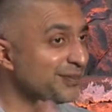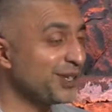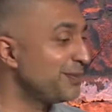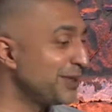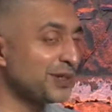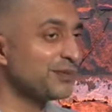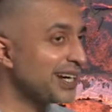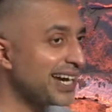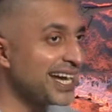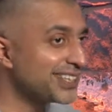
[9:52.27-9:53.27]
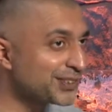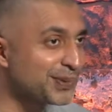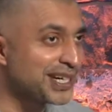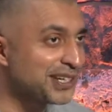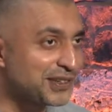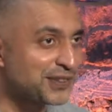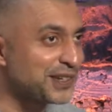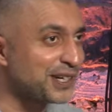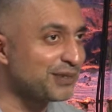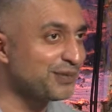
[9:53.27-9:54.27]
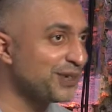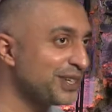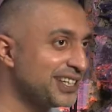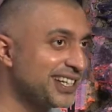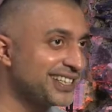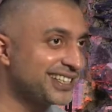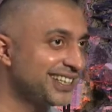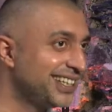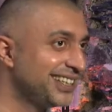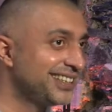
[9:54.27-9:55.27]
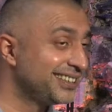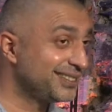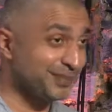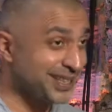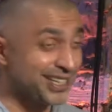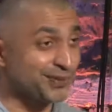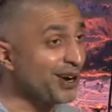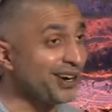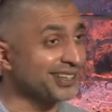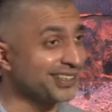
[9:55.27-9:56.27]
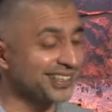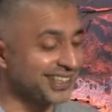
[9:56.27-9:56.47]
what you've been doing for the last twenty or thirty or forty years is wrong.